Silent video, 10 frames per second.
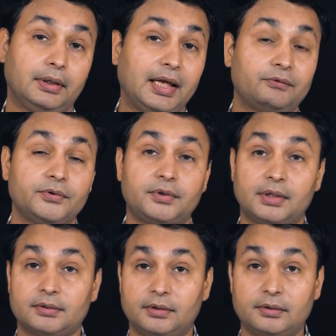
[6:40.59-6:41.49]
language
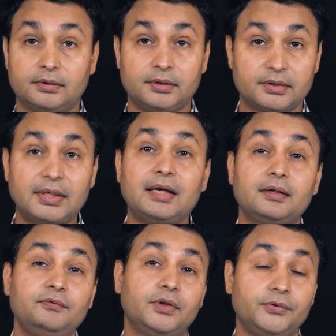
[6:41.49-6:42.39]
translation
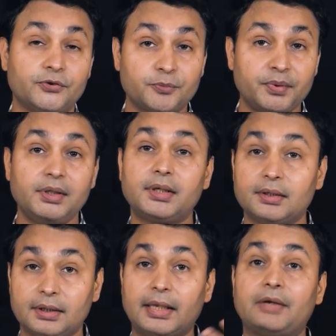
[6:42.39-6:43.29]
instantly, where you speak
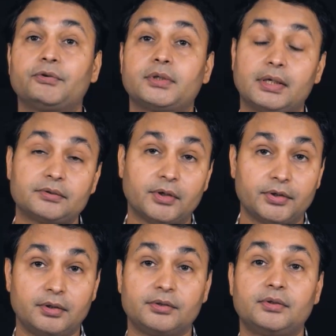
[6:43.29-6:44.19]
and the language
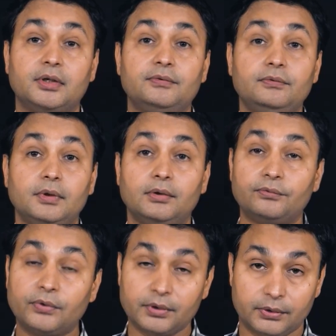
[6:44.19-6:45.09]
translation is done
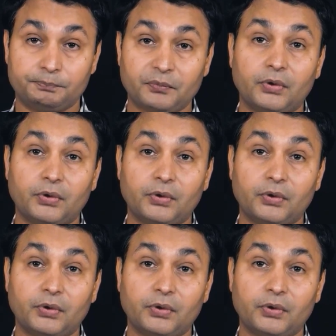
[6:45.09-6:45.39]
for you.